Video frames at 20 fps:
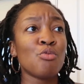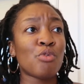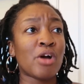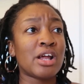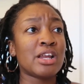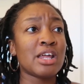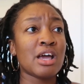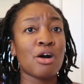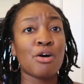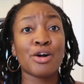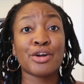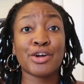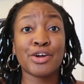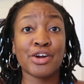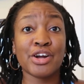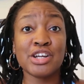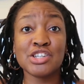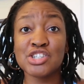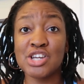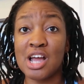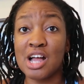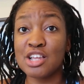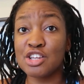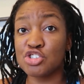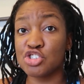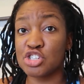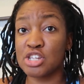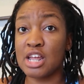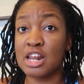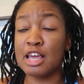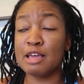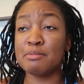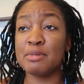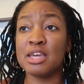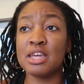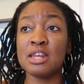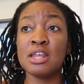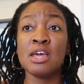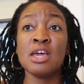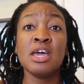Right now, a current challenge that I'm
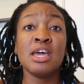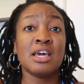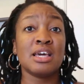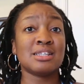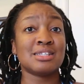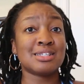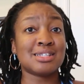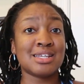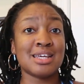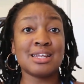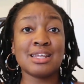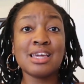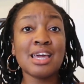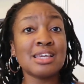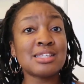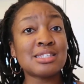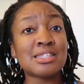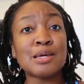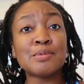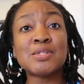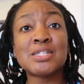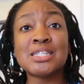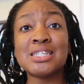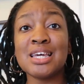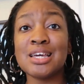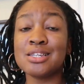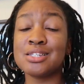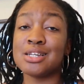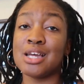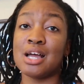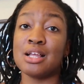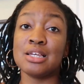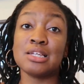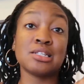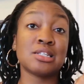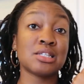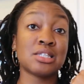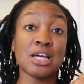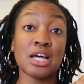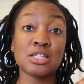in is a 10K steps a day
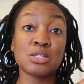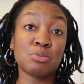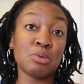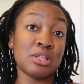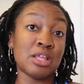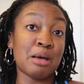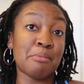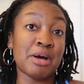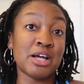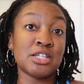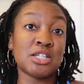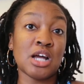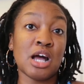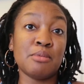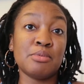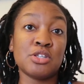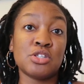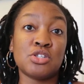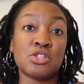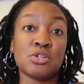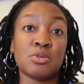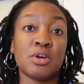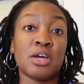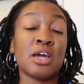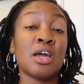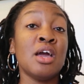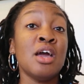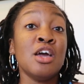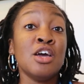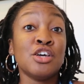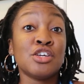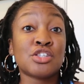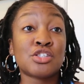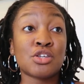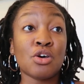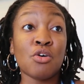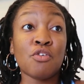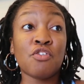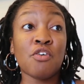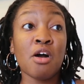challenge. That's one that my job is doing.
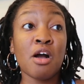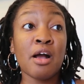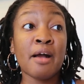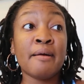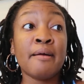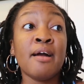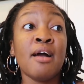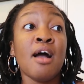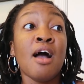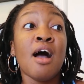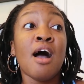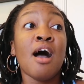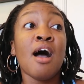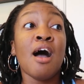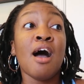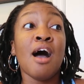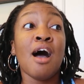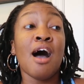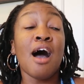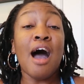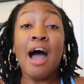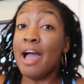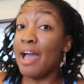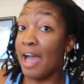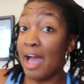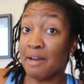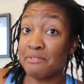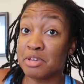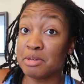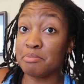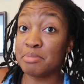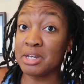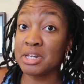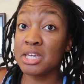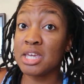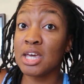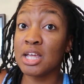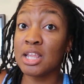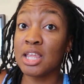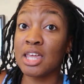So far, I haven't
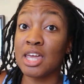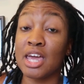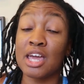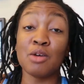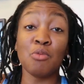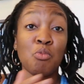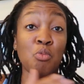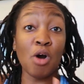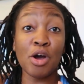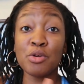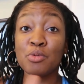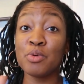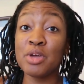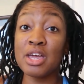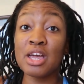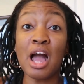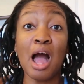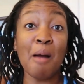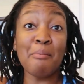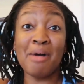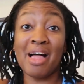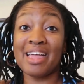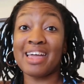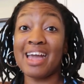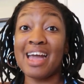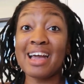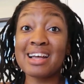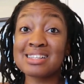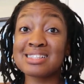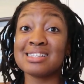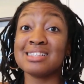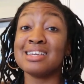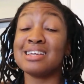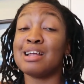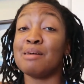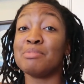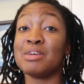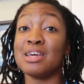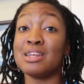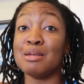been killing it. One week I'm like
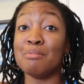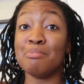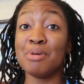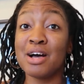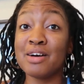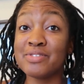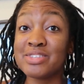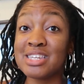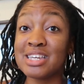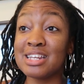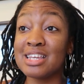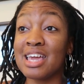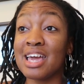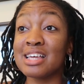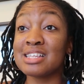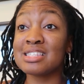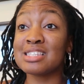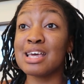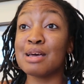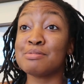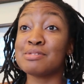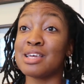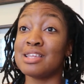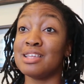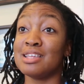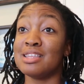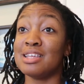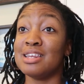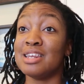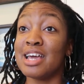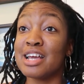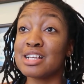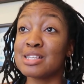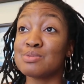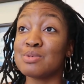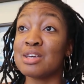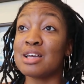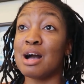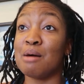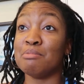excellent, I'm getting above 10K steps, and then the
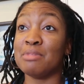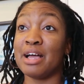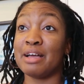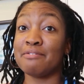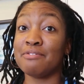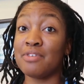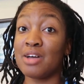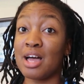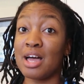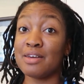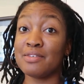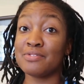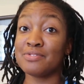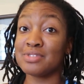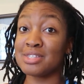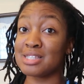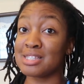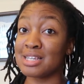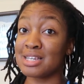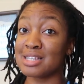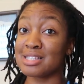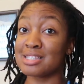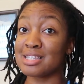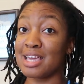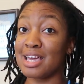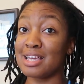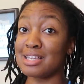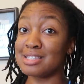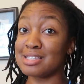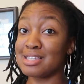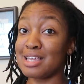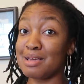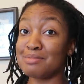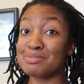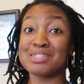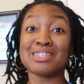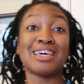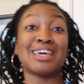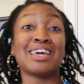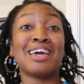next week I'm like 5, 6K
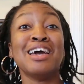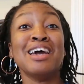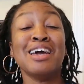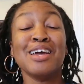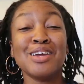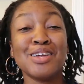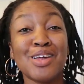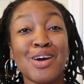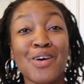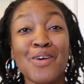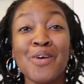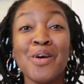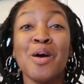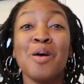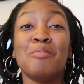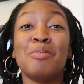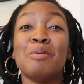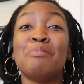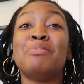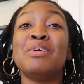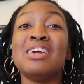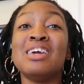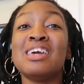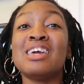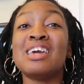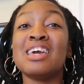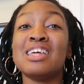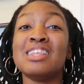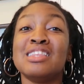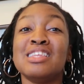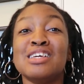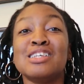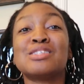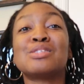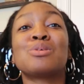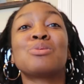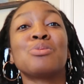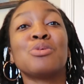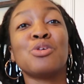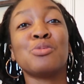steps, like, you know. But being in
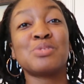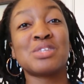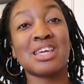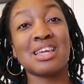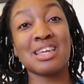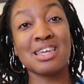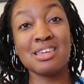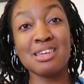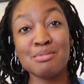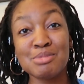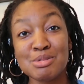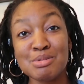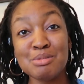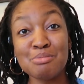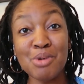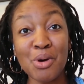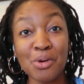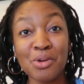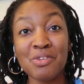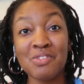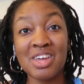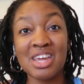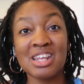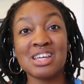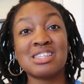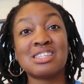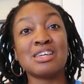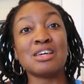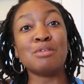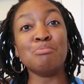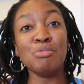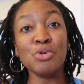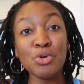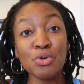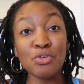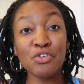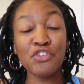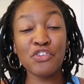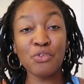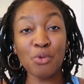these groups, it keeps me motivated to
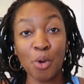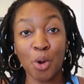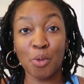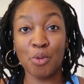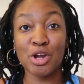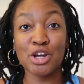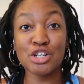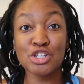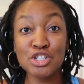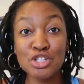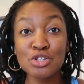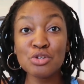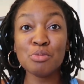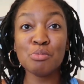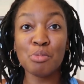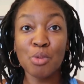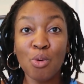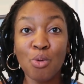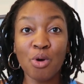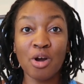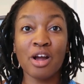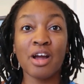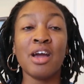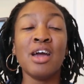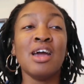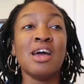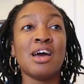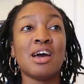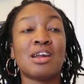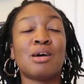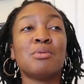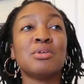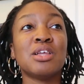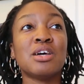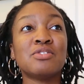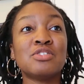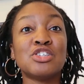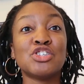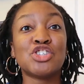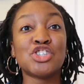move forward, do more, and I would
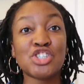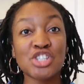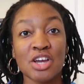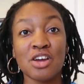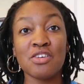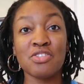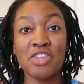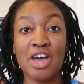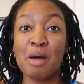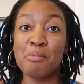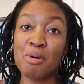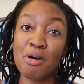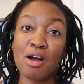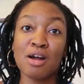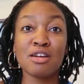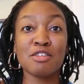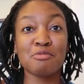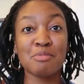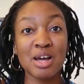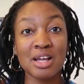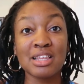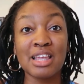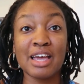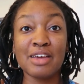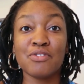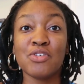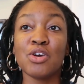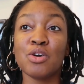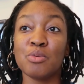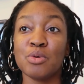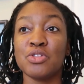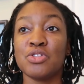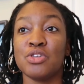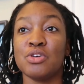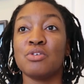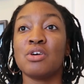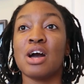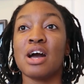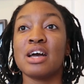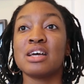love to share that part of my life here with
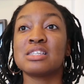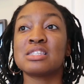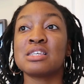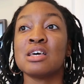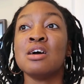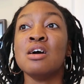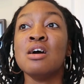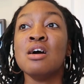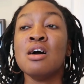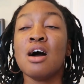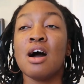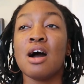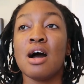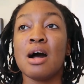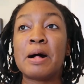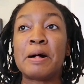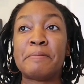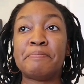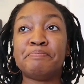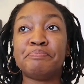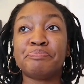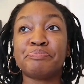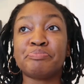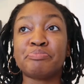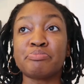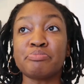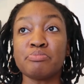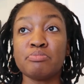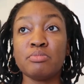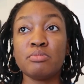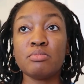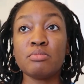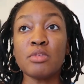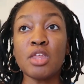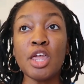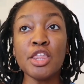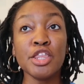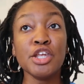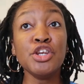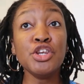you guys.
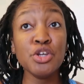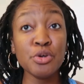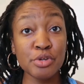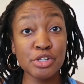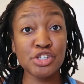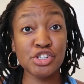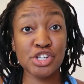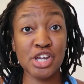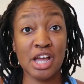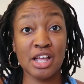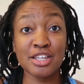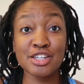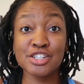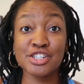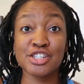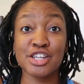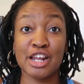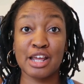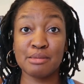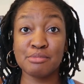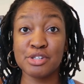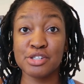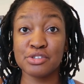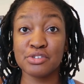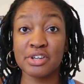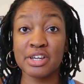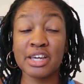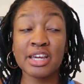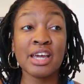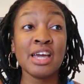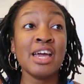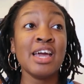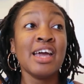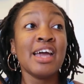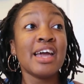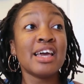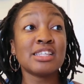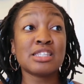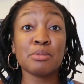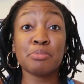The newest challenge that I'm doing
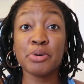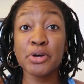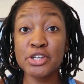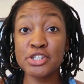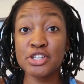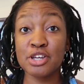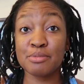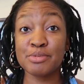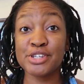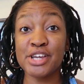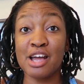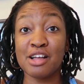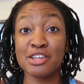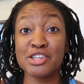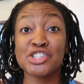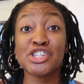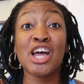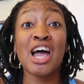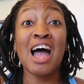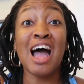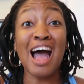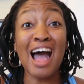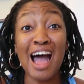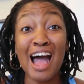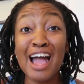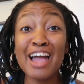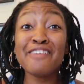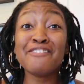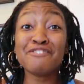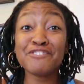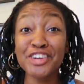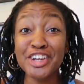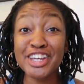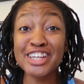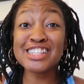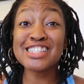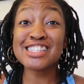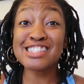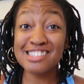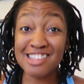is a push-up challenge. I
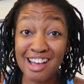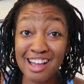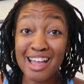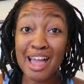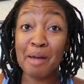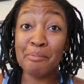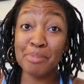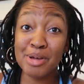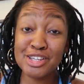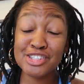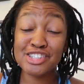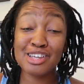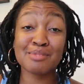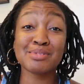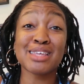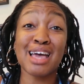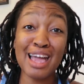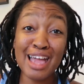freaking suck at push-ups.